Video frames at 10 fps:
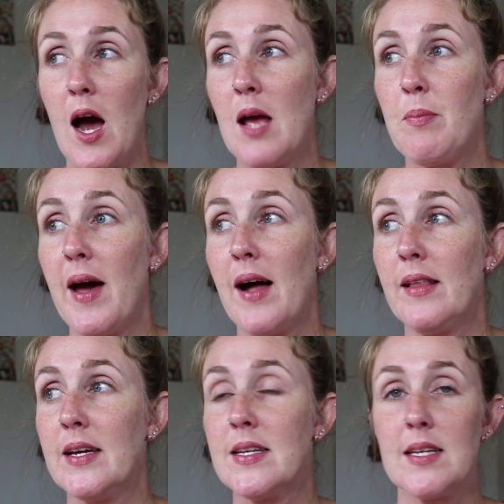eye
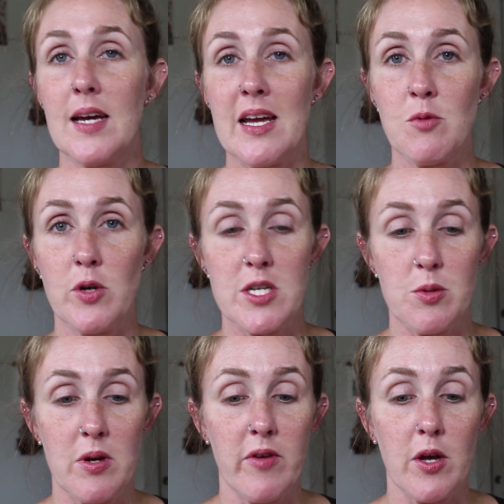palette I'm going
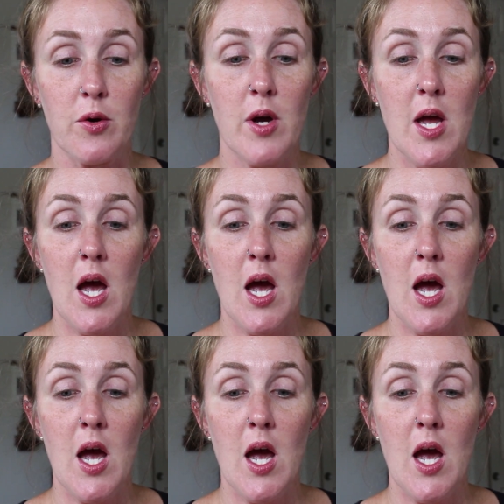to review.